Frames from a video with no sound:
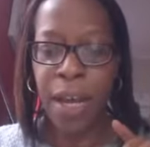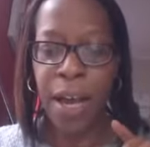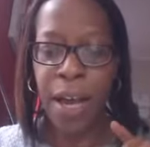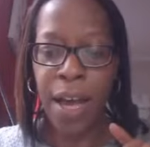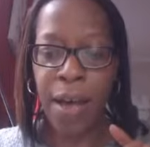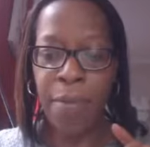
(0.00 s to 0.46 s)

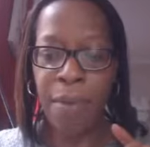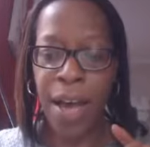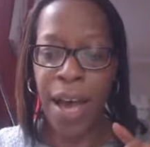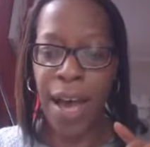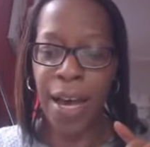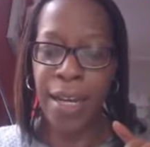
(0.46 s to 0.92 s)

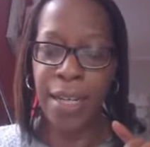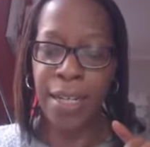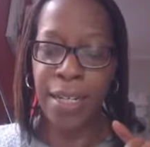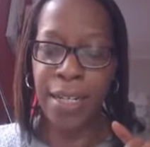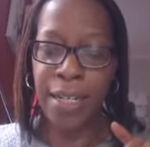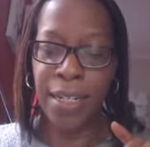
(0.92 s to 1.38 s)
Um,
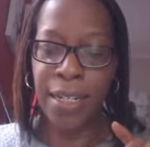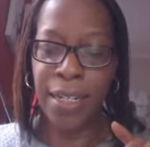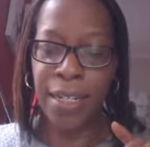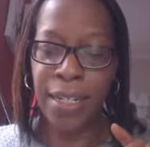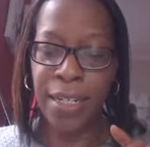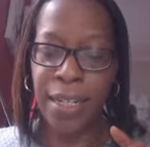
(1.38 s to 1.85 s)

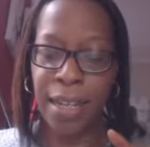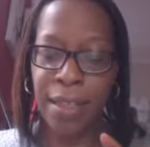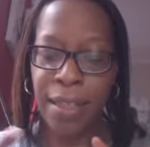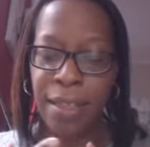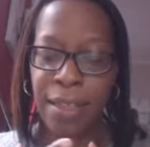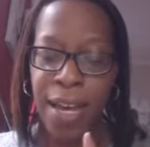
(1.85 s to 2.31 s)
and
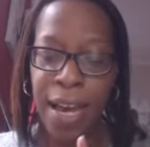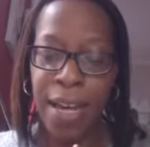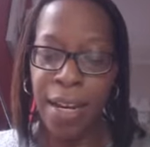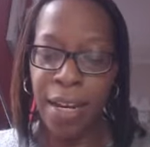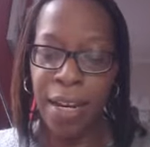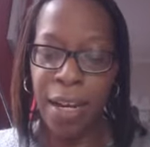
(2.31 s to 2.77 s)

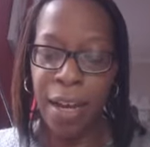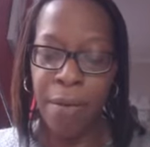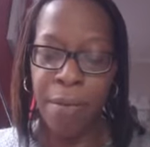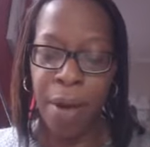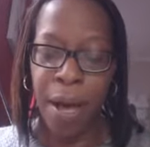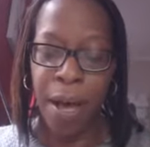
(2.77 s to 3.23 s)
then
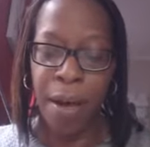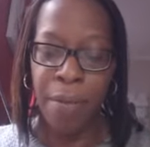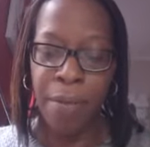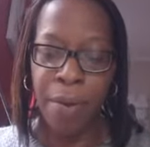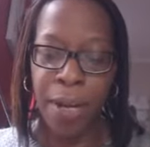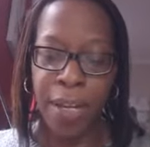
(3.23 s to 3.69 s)

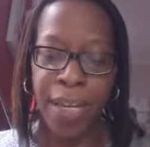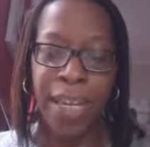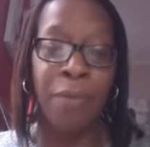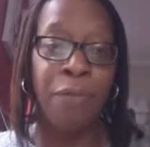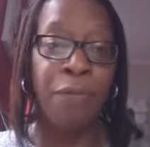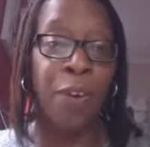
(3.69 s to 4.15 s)
um,
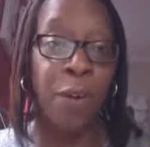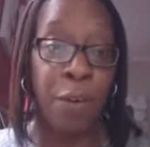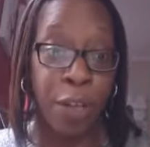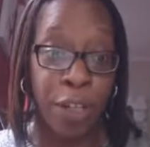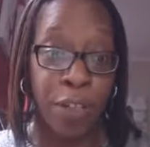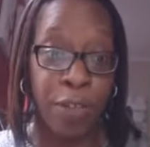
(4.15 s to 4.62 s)
keep
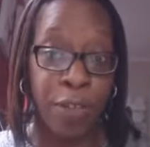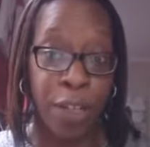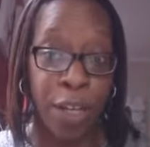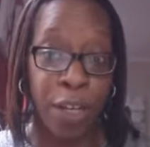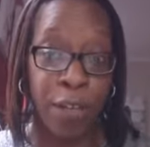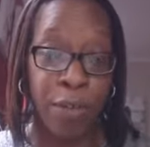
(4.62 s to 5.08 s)
focus
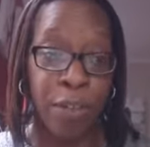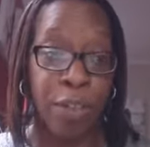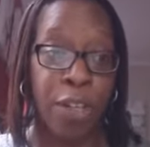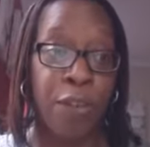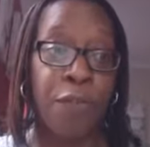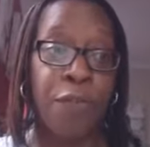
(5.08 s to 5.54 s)
on those.
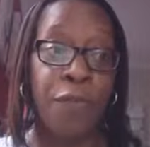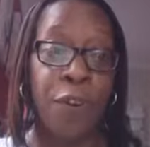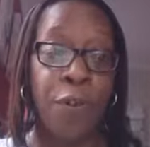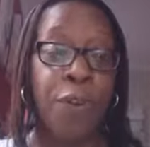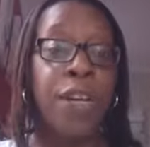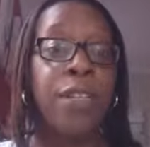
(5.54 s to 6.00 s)
So
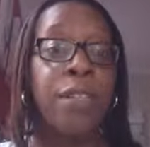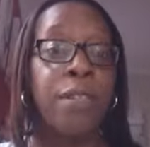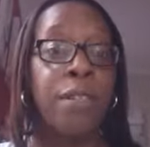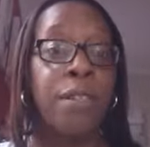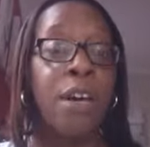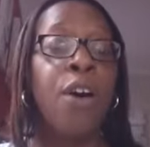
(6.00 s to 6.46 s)

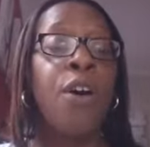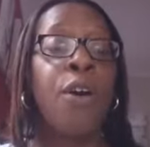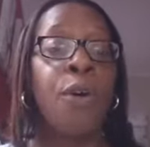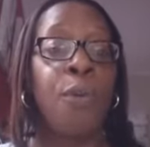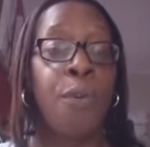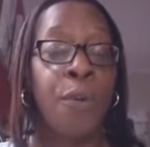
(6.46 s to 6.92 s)
focus
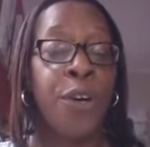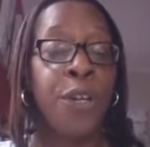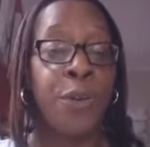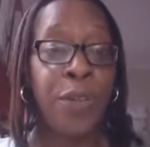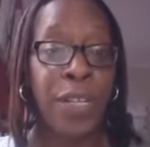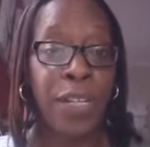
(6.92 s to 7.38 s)
on what
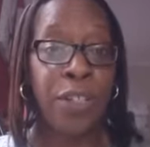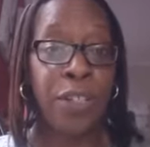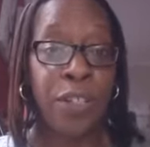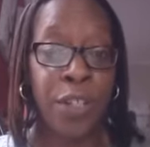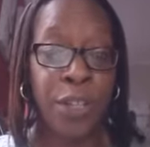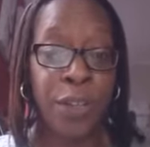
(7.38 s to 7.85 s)
you need
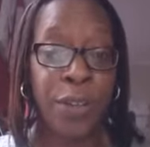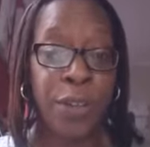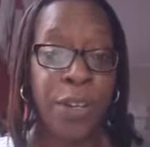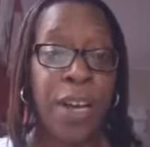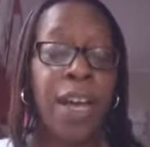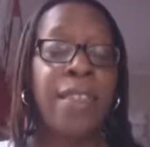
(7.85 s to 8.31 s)
to do.
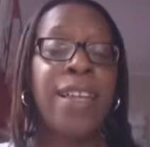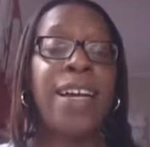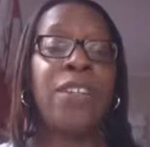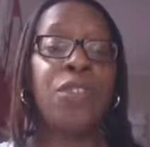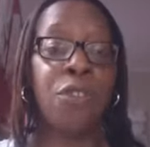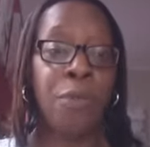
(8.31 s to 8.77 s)

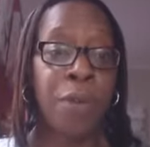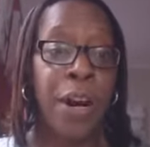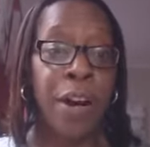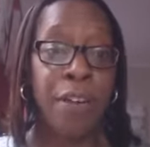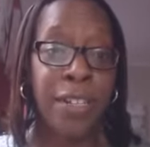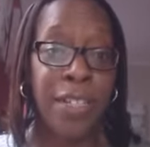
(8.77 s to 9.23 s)
That is your
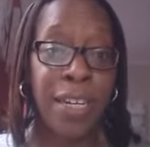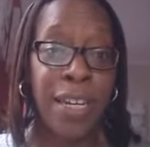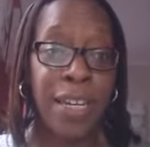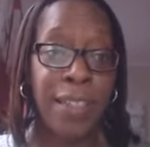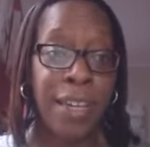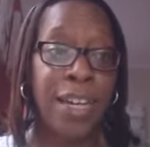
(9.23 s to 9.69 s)

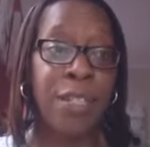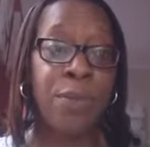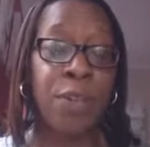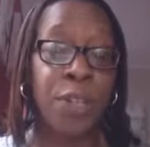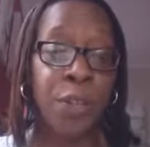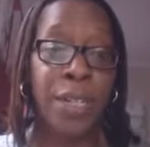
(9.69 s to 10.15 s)
priority. That
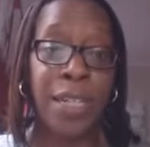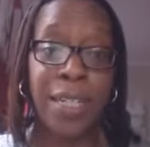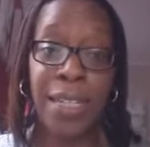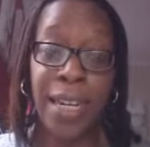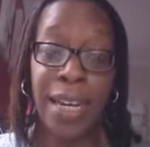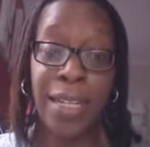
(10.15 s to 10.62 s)
is what you
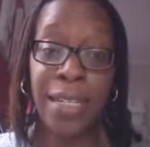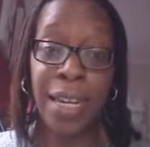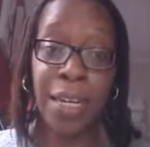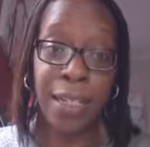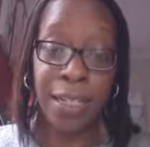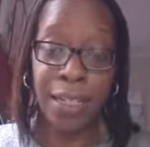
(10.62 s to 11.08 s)
need to get
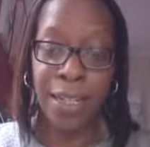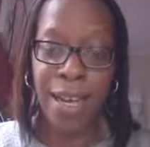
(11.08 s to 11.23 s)
done.